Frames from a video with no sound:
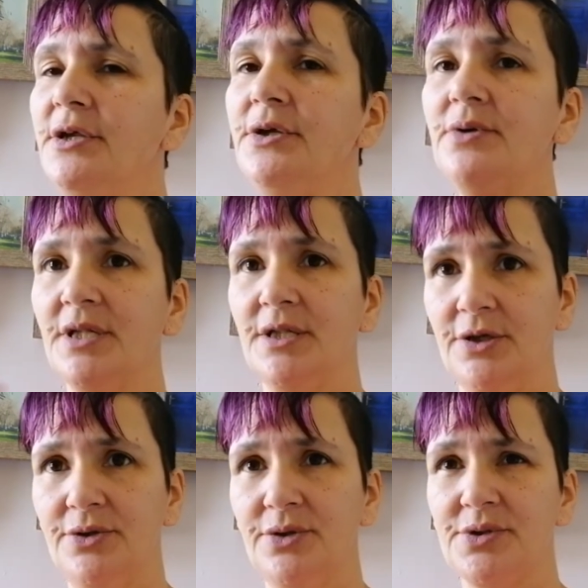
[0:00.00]
you can
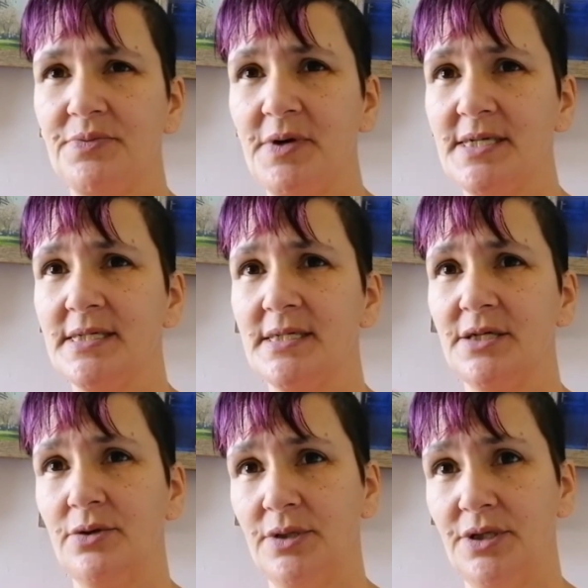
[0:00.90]
learn those phrases
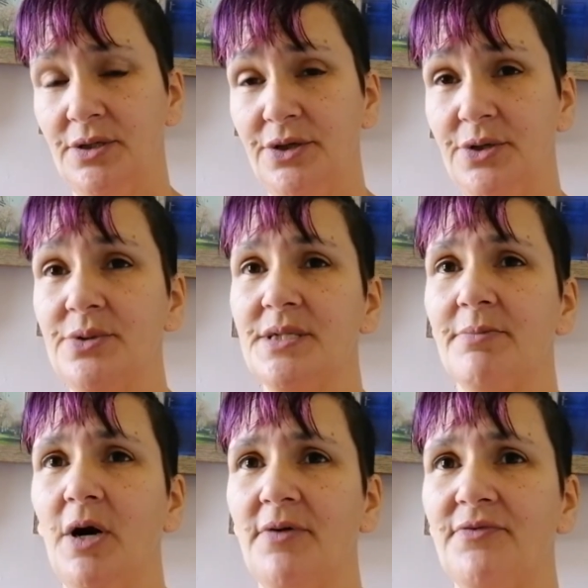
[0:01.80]
and you can use
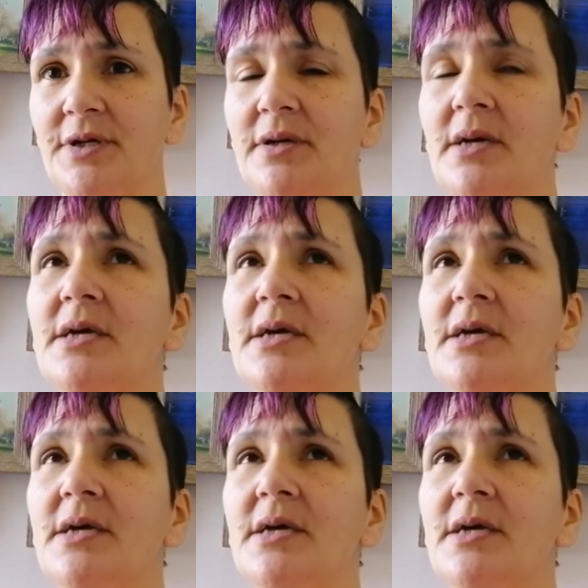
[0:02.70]
them often.